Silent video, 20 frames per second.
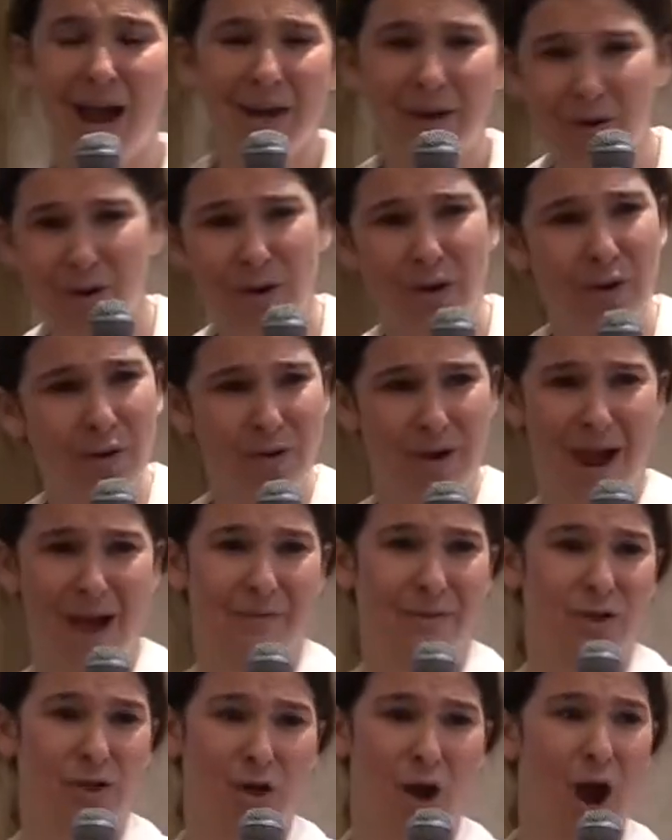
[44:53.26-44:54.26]
I know you don't
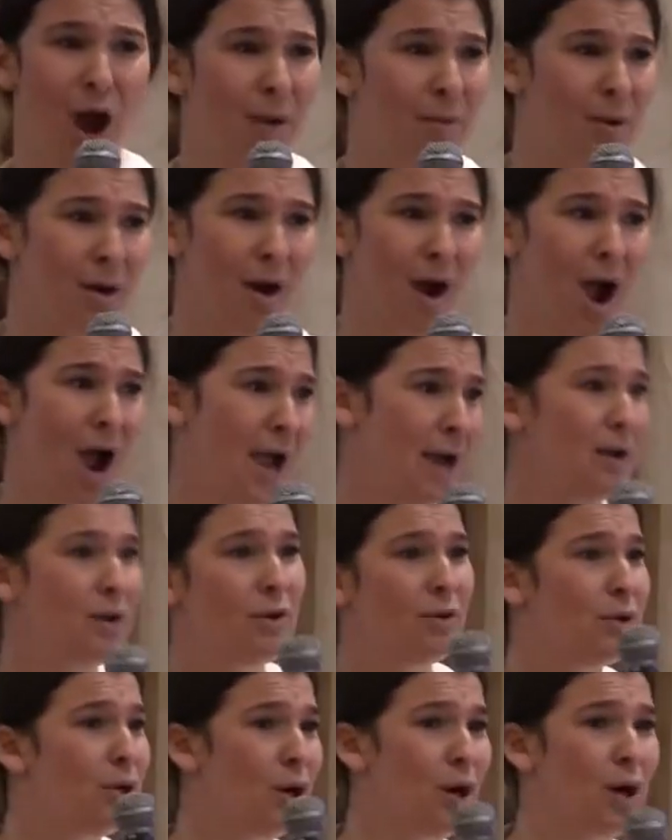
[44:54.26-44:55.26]
have a job, or I
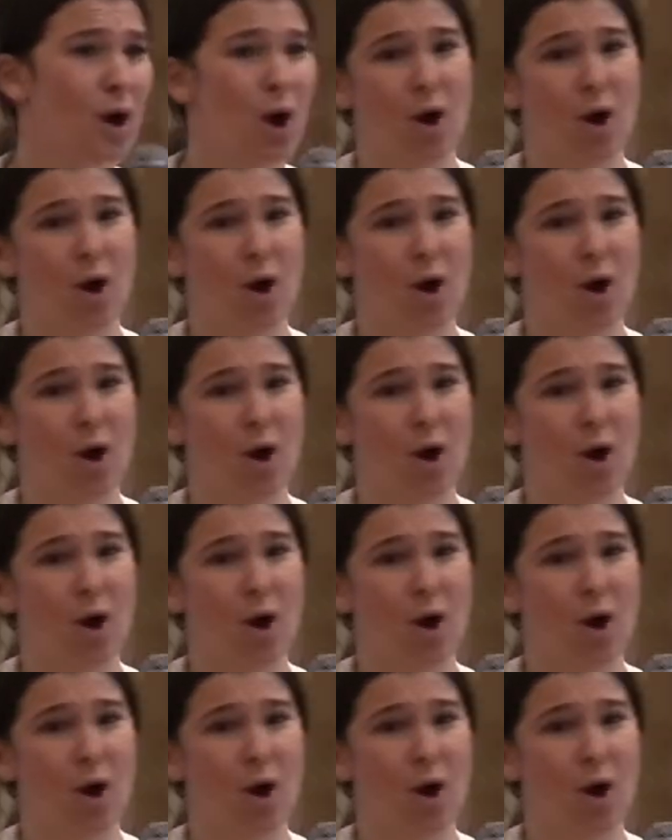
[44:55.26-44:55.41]
know your